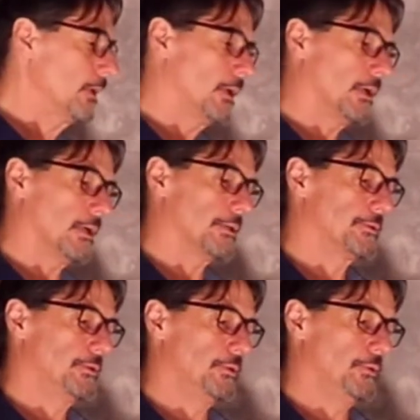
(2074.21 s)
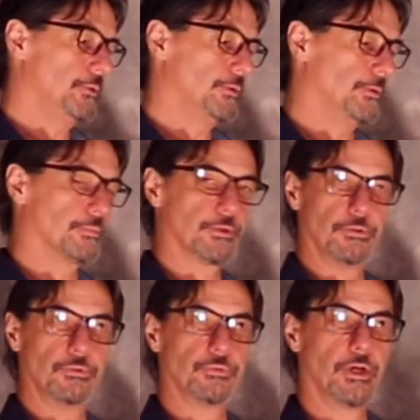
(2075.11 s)
to
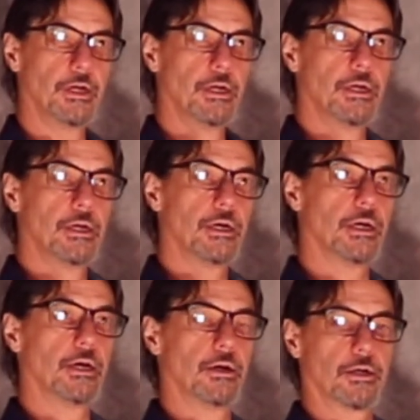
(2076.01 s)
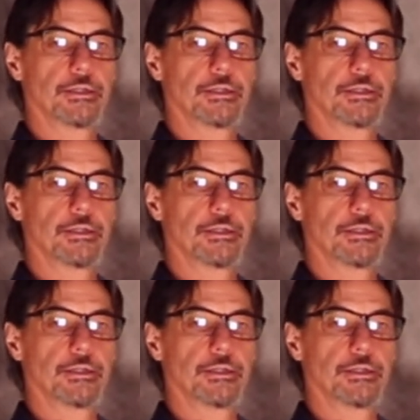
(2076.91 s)
improve our